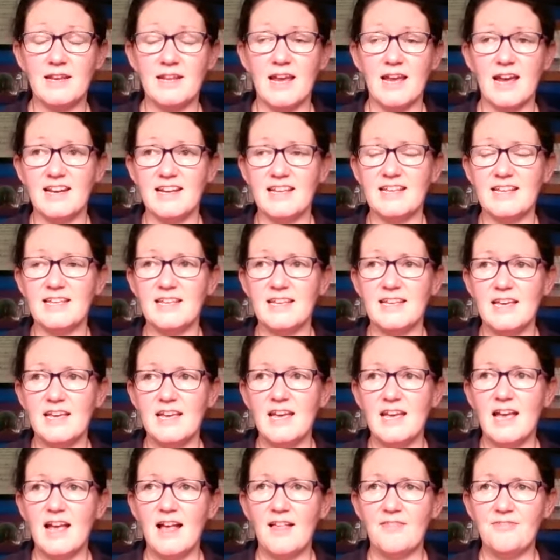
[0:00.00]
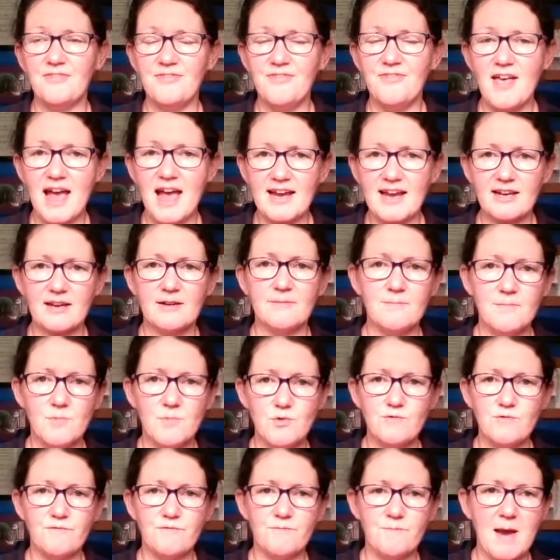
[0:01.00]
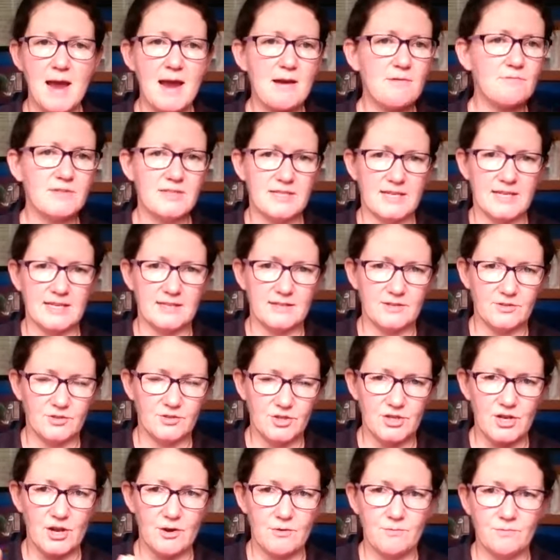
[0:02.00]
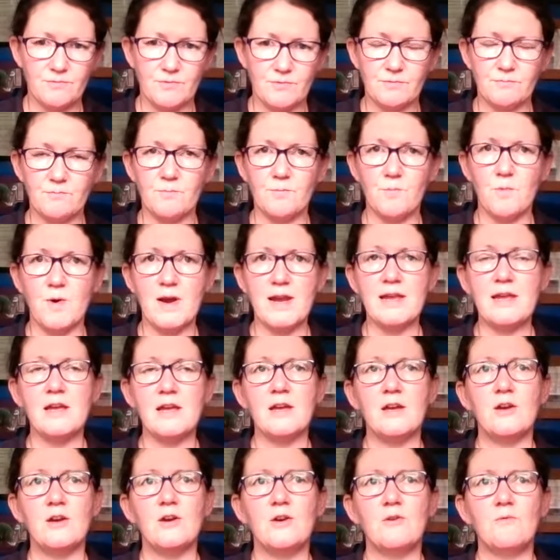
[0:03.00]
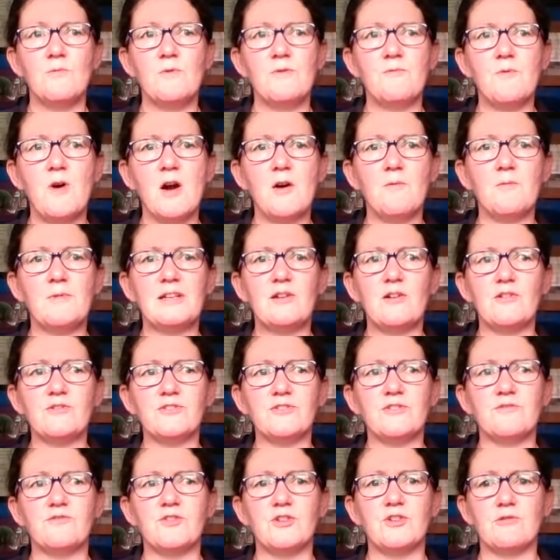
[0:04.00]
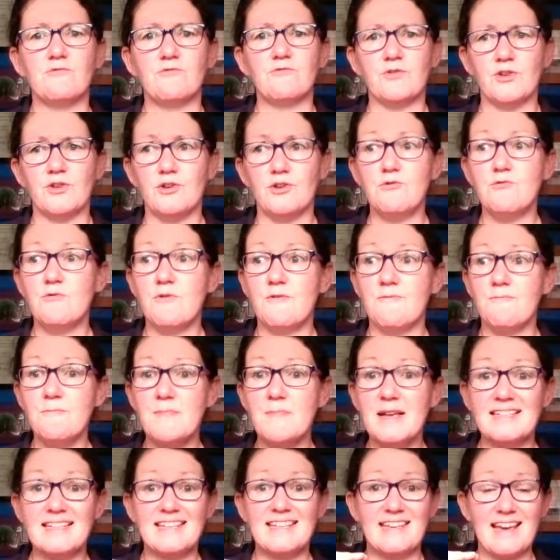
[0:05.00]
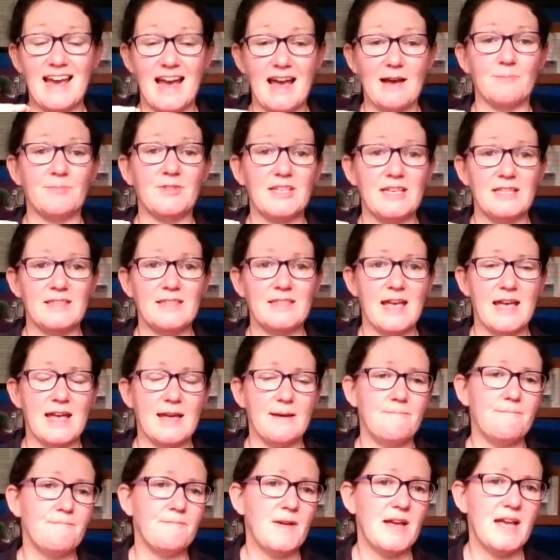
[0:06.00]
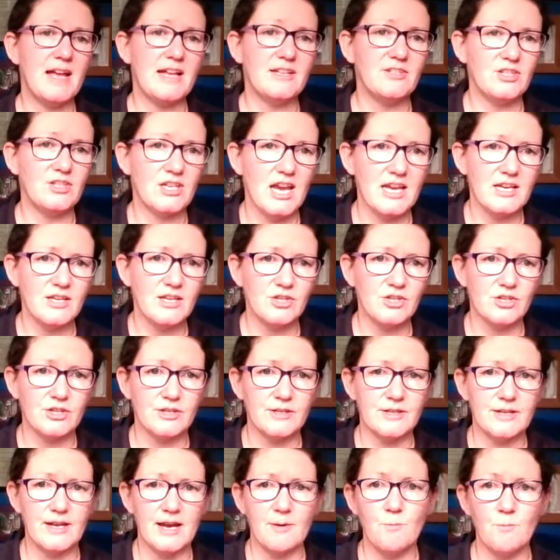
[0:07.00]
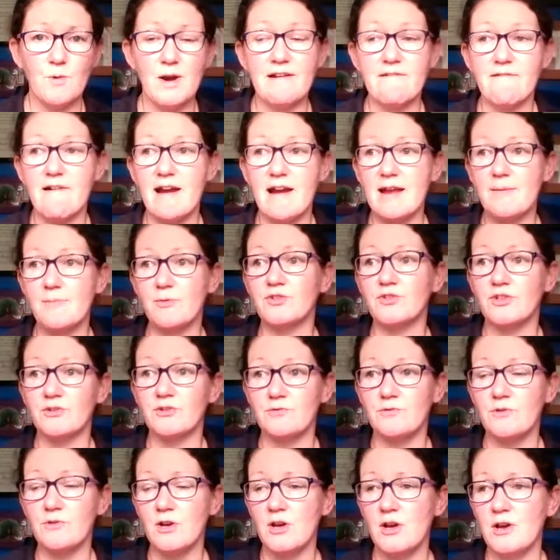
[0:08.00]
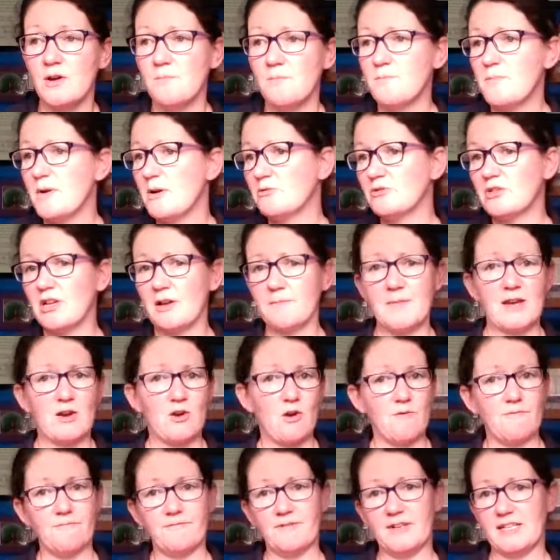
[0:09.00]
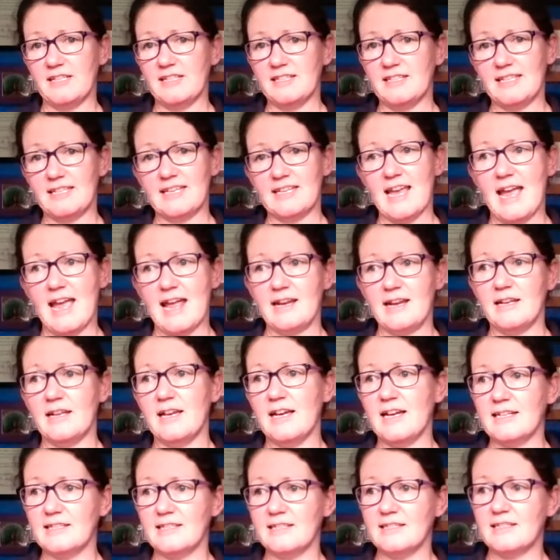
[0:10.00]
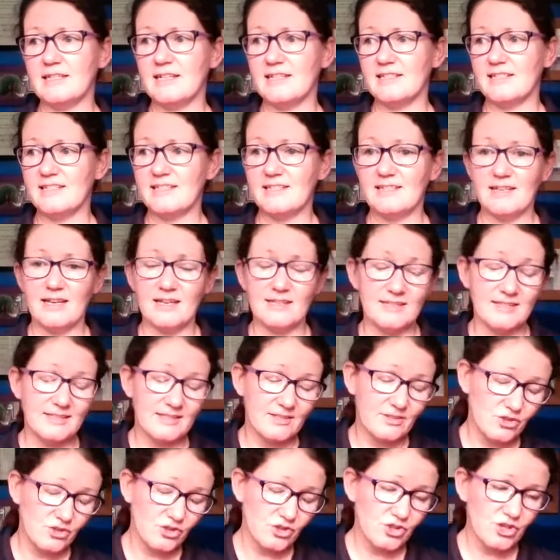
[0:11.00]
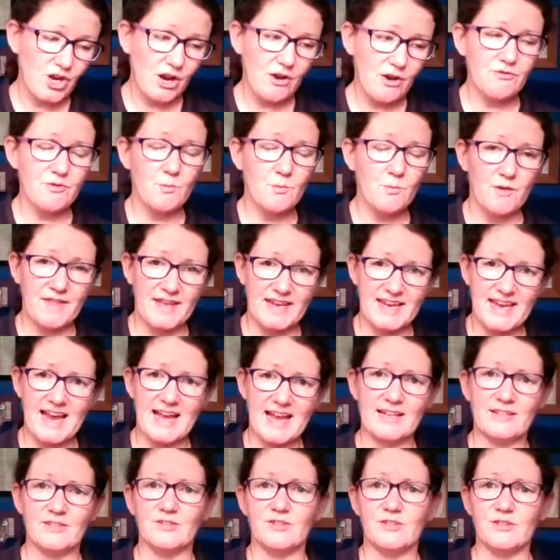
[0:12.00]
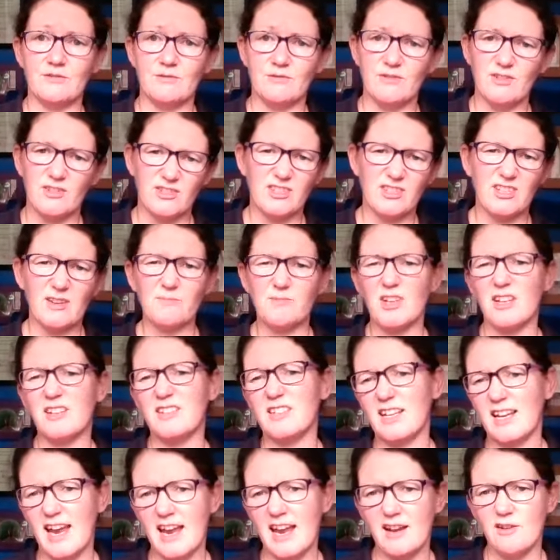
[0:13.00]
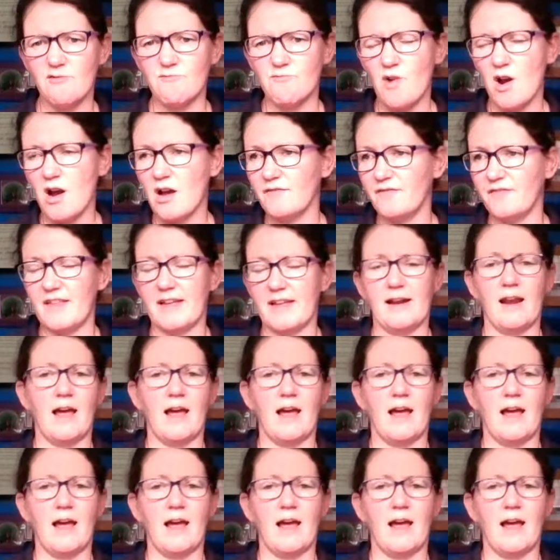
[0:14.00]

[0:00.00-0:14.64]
and that can move mountains, you know. That we work with lots of children who have missed gaps in their education, and we're able to build up their confidence again and show them what they can do, because sometimes they get in a rut and they're